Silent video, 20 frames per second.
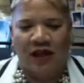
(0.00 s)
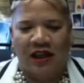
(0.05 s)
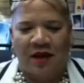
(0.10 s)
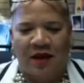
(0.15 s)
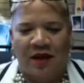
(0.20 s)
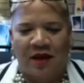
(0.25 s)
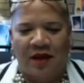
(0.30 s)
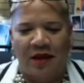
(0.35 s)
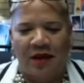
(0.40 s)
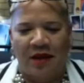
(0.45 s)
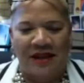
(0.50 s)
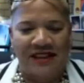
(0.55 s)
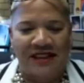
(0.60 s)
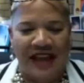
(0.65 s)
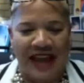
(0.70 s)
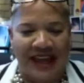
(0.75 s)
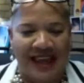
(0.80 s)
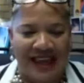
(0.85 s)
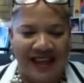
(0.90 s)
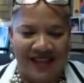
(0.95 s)
let me
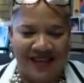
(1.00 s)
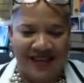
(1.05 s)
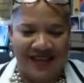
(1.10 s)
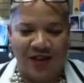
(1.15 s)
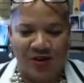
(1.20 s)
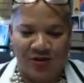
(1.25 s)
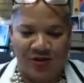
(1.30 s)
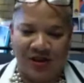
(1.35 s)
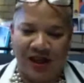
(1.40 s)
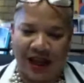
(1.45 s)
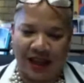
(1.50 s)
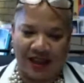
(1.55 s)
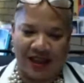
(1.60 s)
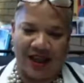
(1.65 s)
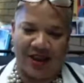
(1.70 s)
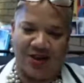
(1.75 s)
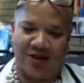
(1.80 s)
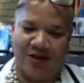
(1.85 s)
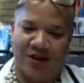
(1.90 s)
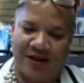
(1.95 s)
take it, and then you
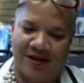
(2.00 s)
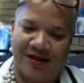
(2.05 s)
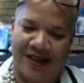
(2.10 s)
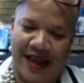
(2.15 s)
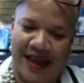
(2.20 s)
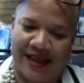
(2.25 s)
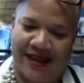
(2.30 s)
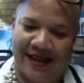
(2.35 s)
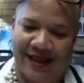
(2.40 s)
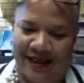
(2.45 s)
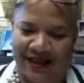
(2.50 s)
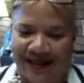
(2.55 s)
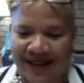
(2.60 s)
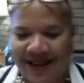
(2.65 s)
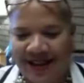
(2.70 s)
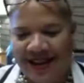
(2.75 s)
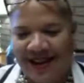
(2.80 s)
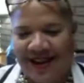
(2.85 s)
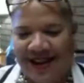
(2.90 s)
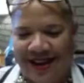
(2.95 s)
can take it
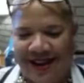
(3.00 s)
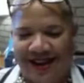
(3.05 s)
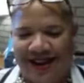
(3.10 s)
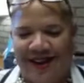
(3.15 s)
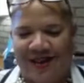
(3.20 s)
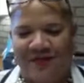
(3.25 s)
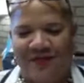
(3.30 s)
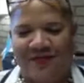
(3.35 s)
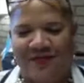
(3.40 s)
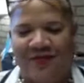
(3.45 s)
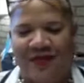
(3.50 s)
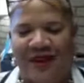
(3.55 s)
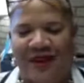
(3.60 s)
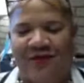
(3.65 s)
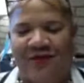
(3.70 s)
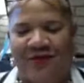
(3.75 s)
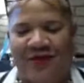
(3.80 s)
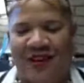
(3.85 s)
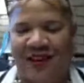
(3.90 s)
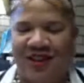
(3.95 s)
and
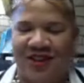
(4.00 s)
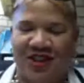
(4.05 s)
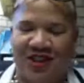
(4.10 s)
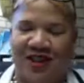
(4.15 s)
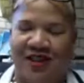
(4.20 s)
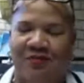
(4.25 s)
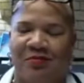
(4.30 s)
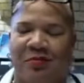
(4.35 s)
finish it.